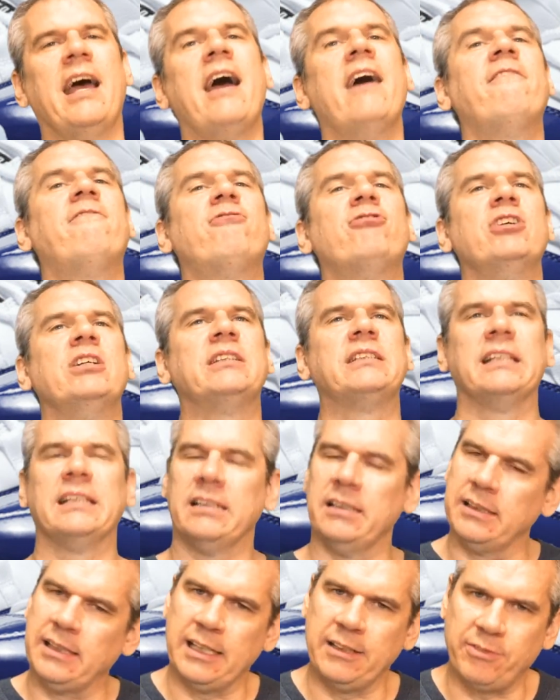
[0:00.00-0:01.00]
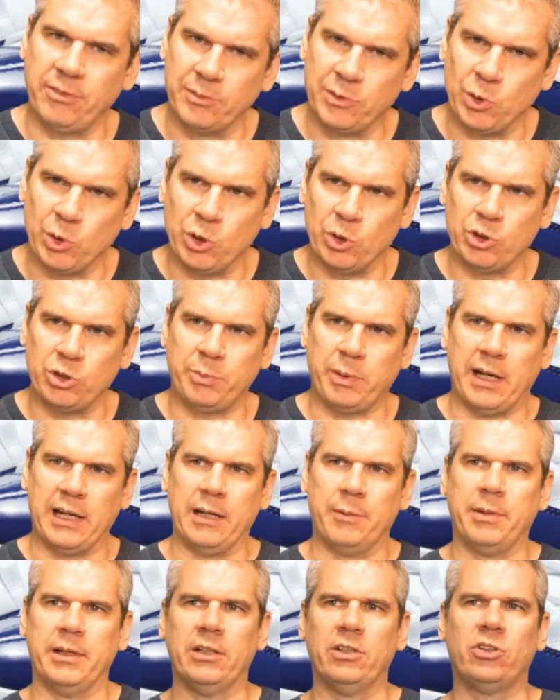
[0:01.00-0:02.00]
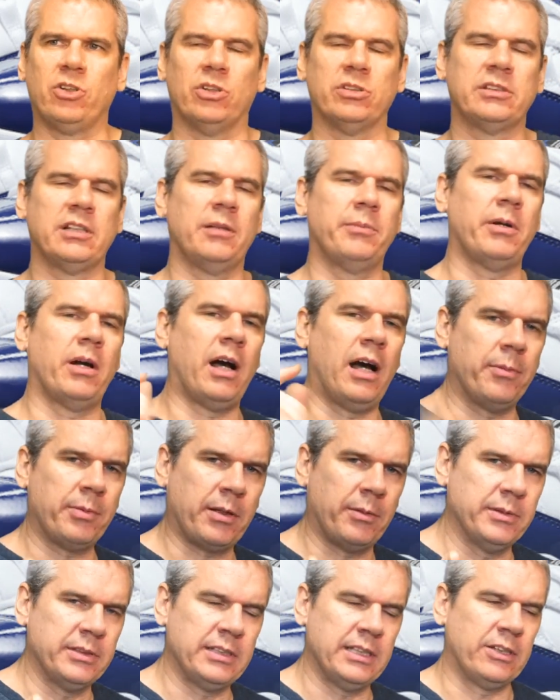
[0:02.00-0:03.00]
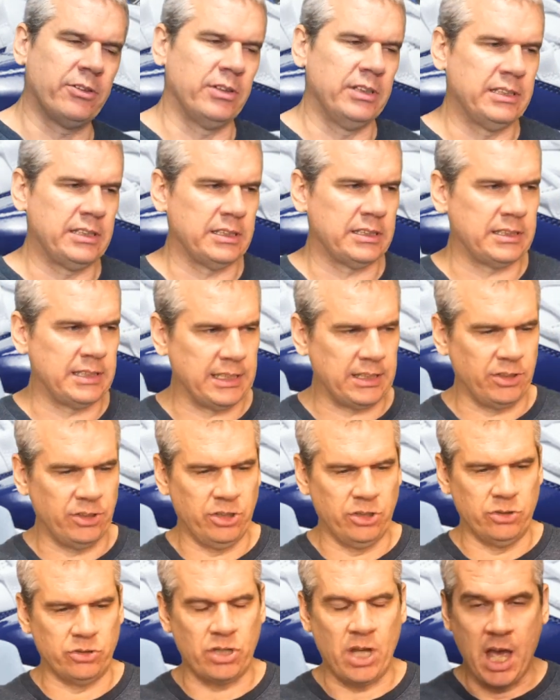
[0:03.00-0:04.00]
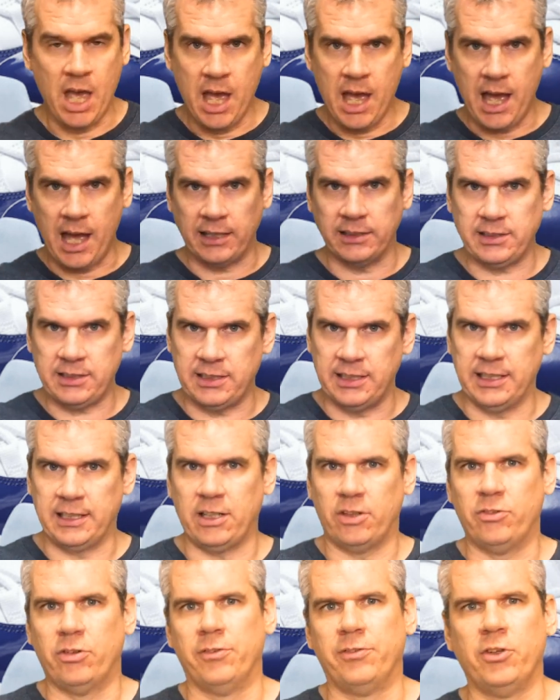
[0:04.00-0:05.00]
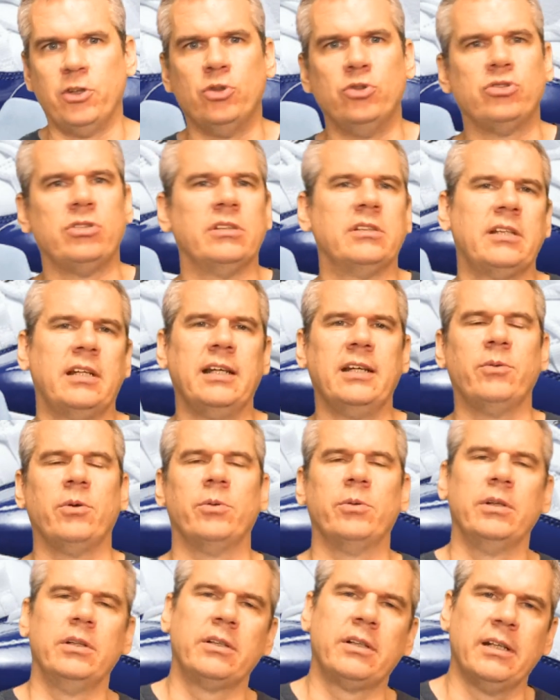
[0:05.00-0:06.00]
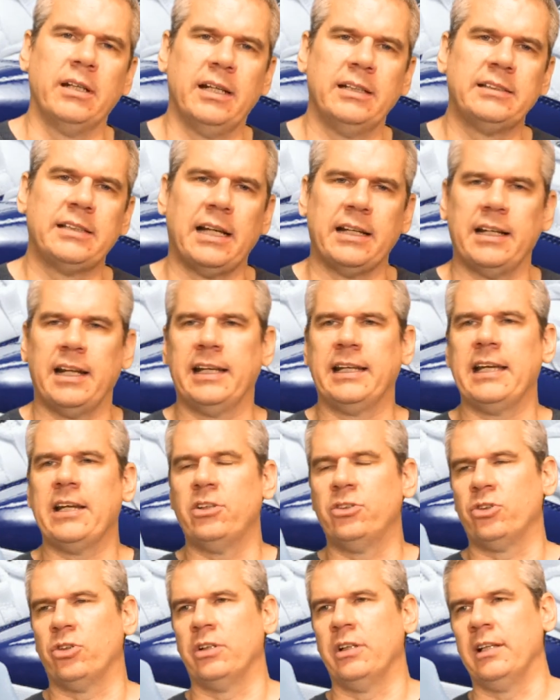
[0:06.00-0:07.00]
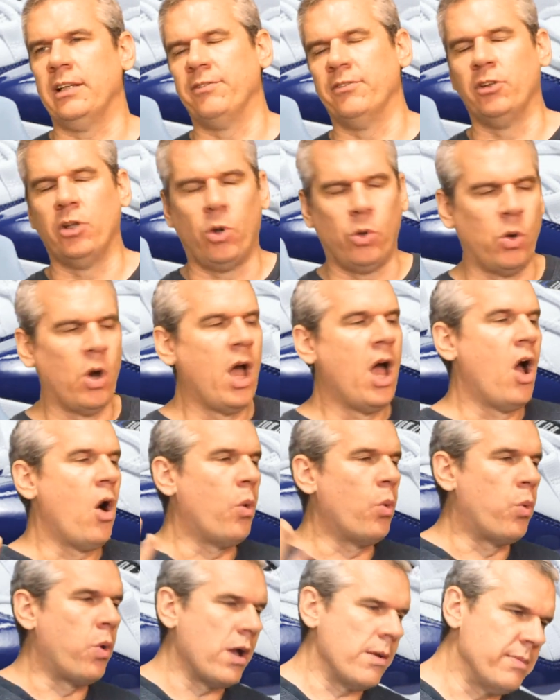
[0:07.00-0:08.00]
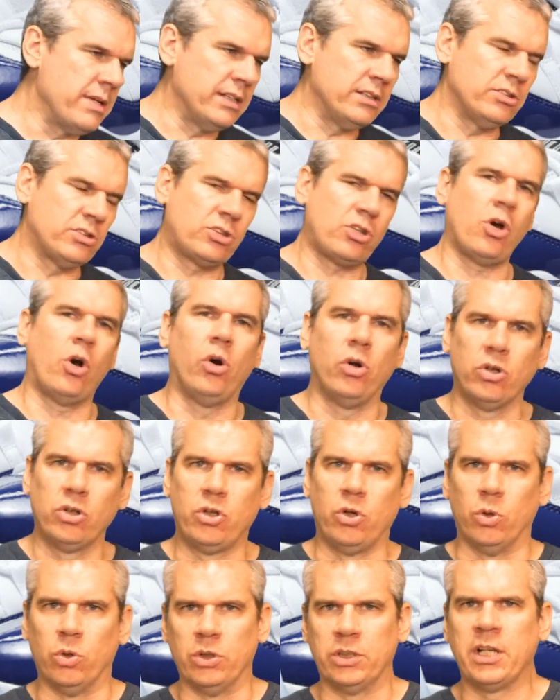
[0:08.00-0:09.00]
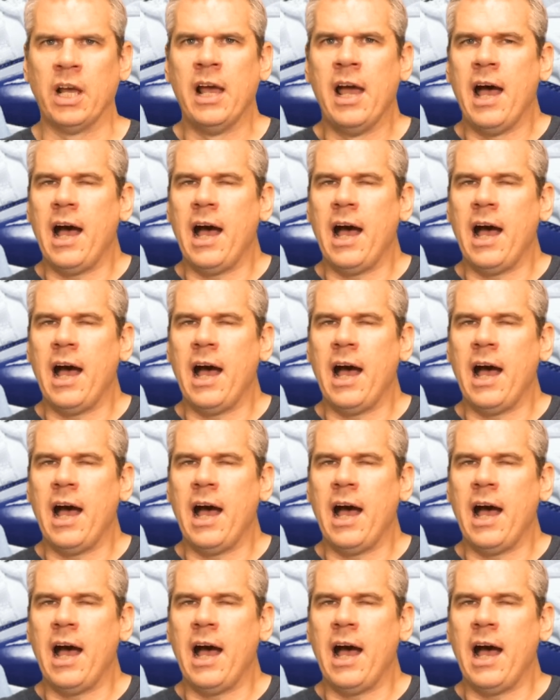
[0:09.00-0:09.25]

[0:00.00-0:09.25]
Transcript: Every single day from Tokyo, Japan, I bring you content about upcoming sneaker releases, sneaker news, and sneaker reviews. And today what we're looking at is that Nike Air Jordan 11 Low Women's Concord.